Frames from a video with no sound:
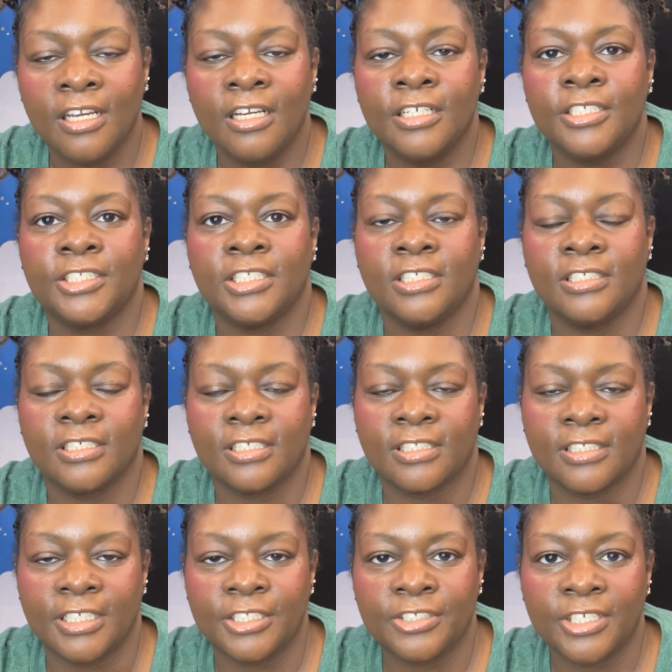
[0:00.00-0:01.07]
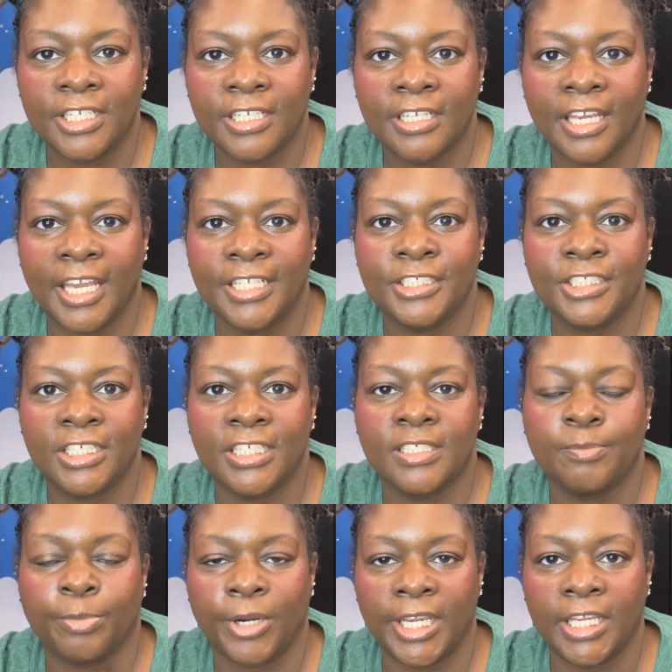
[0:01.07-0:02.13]
she is eccentric, and she is
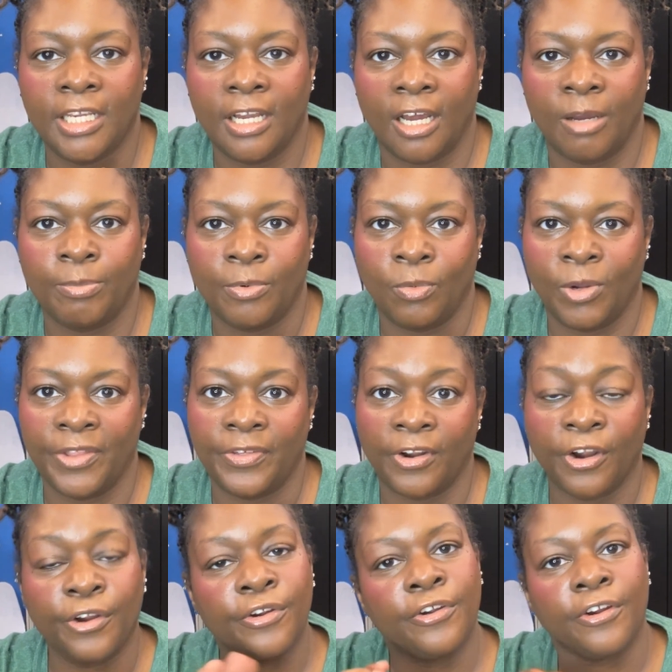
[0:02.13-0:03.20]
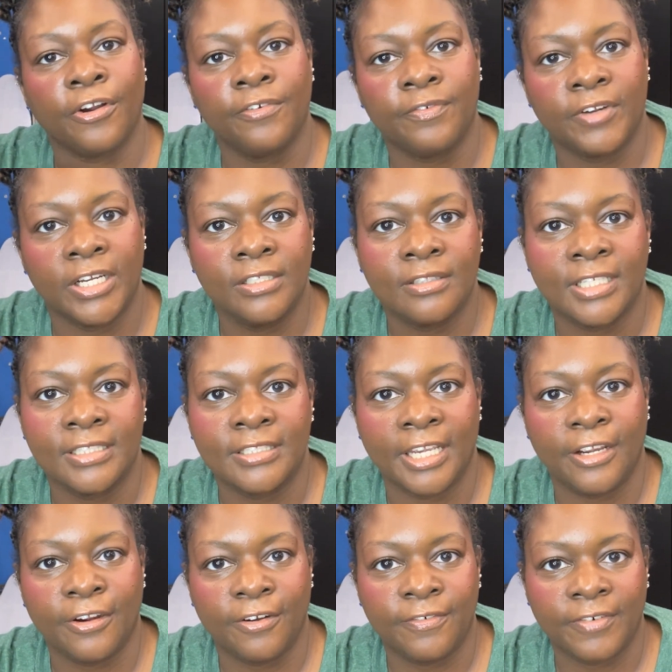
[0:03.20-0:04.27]
breaking up with her girlfriend. Let's say
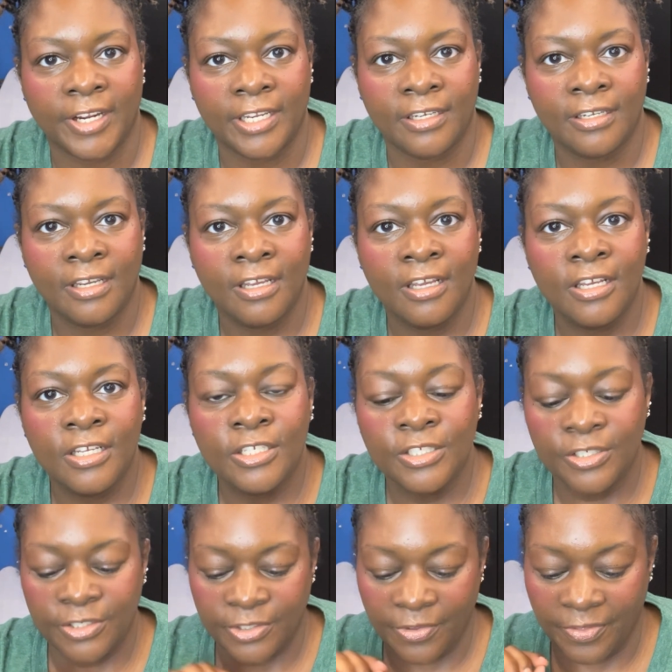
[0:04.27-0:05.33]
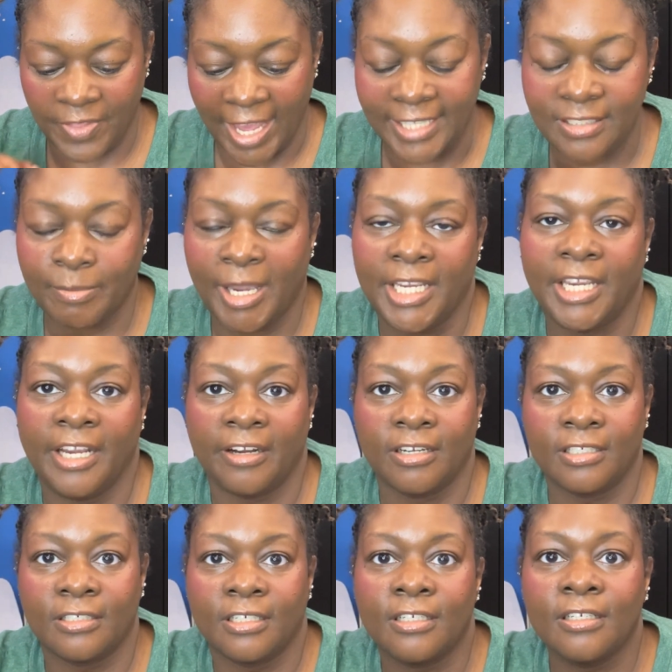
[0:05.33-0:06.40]
girlfriend. So that's my
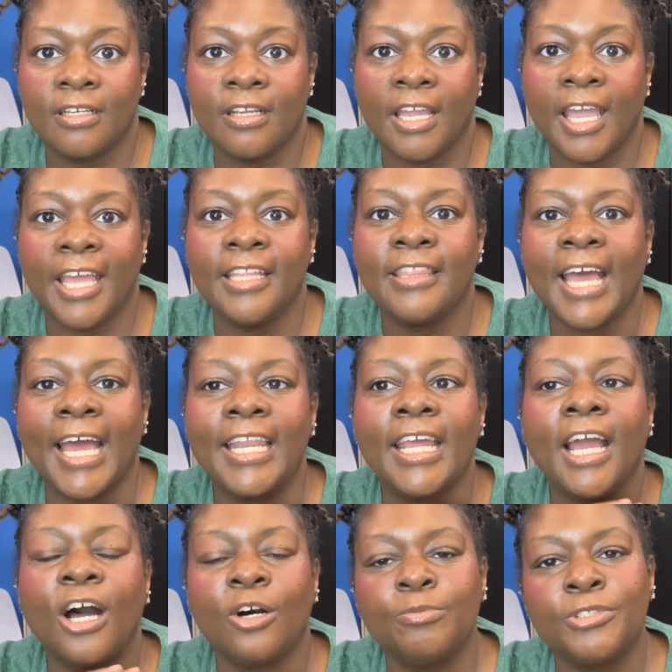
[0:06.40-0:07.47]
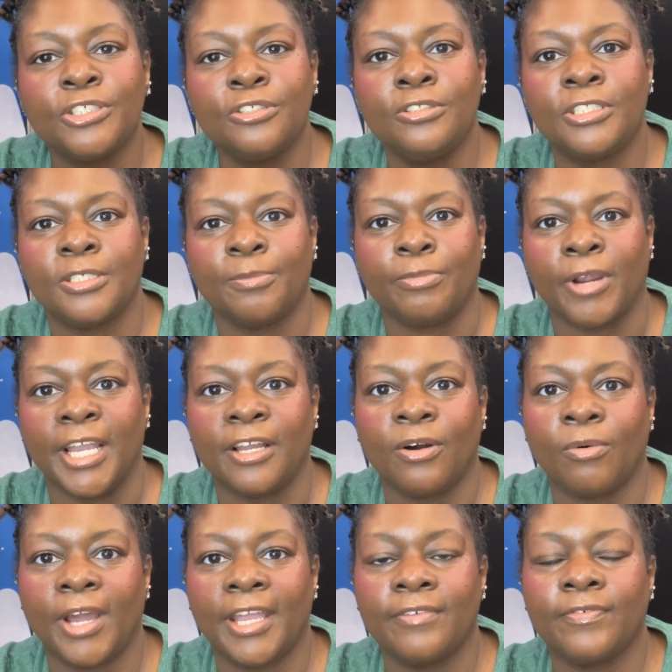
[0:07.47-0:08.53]
character. And that helps you to break
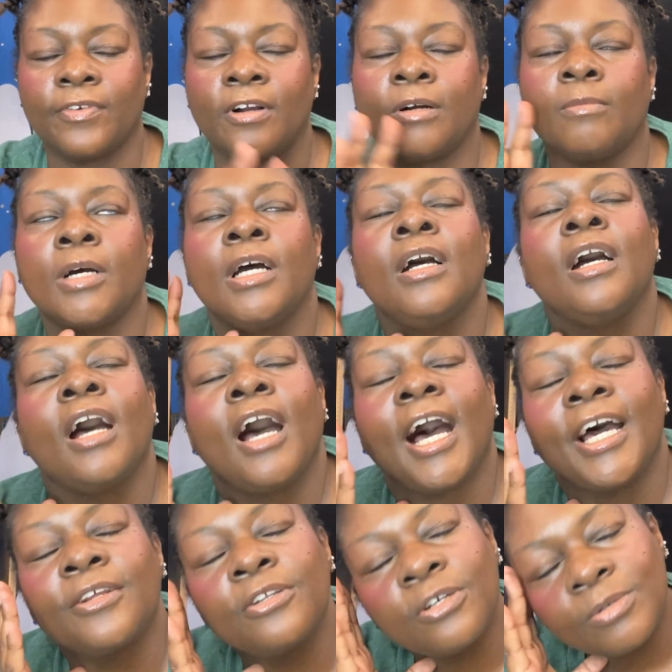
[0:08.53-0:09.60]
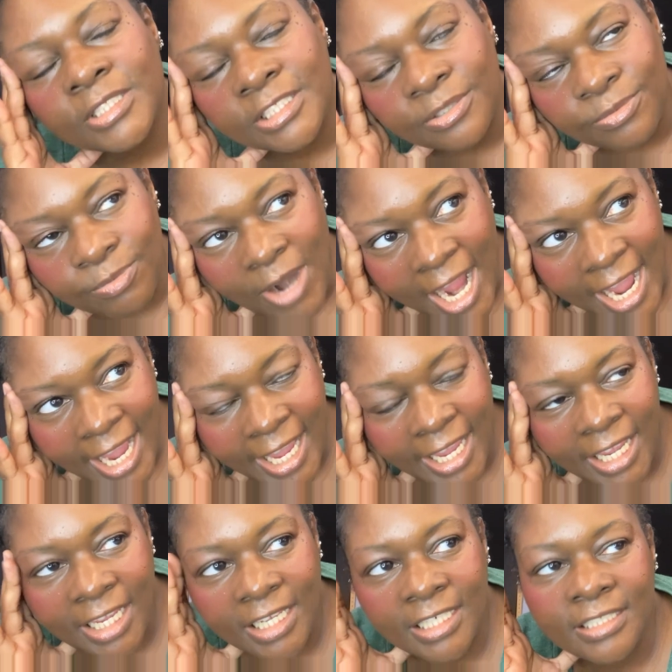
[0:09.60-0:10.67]
away from, I don't know what to
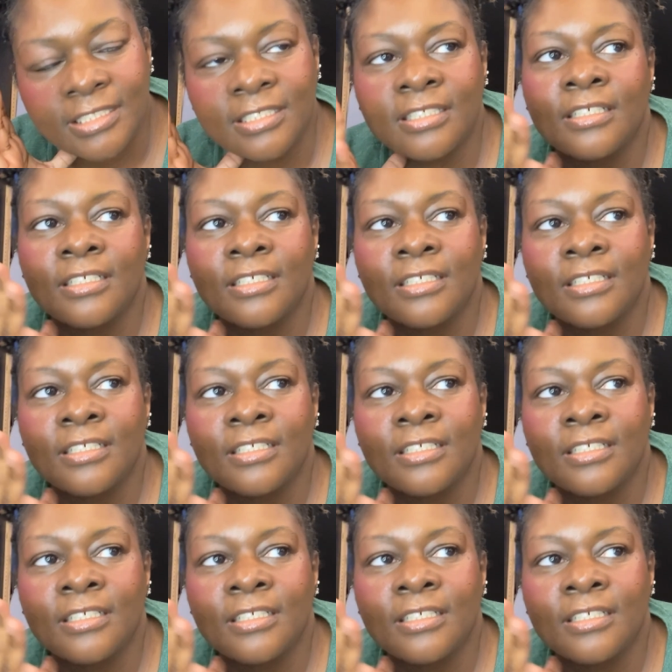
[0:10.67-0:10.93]
write,